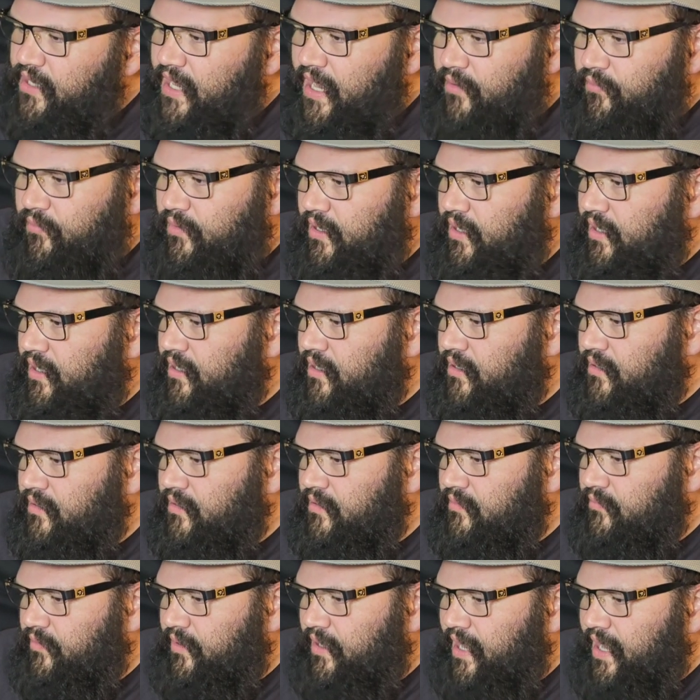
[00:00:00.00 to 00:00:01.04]
Nightwing.
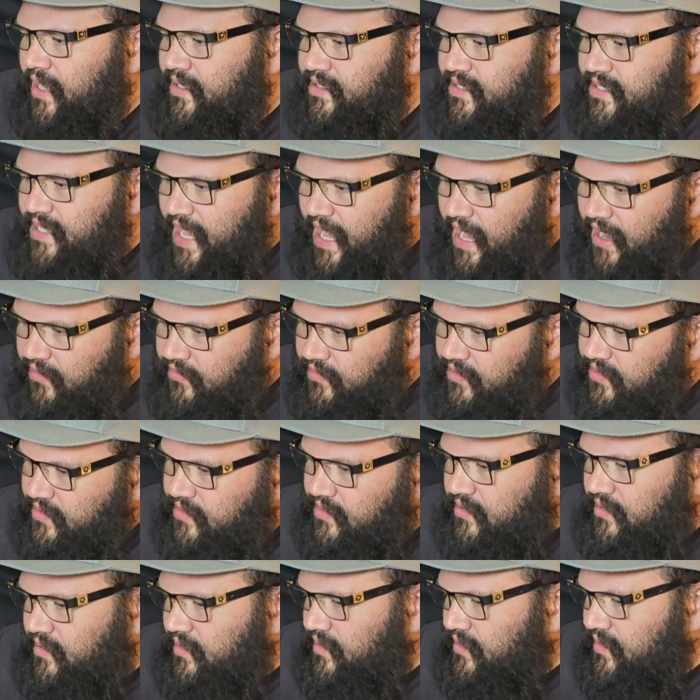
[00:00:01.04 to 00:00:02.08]
We got
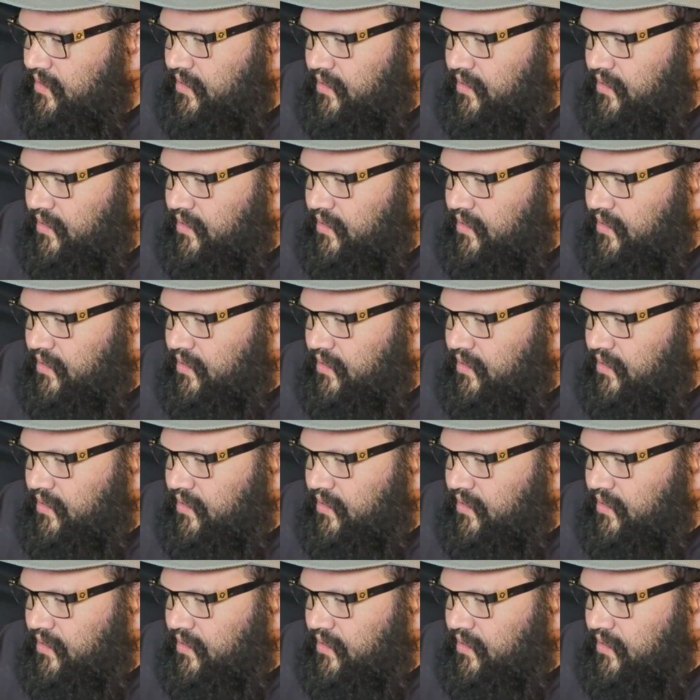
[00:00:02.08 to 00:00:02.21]
Talon.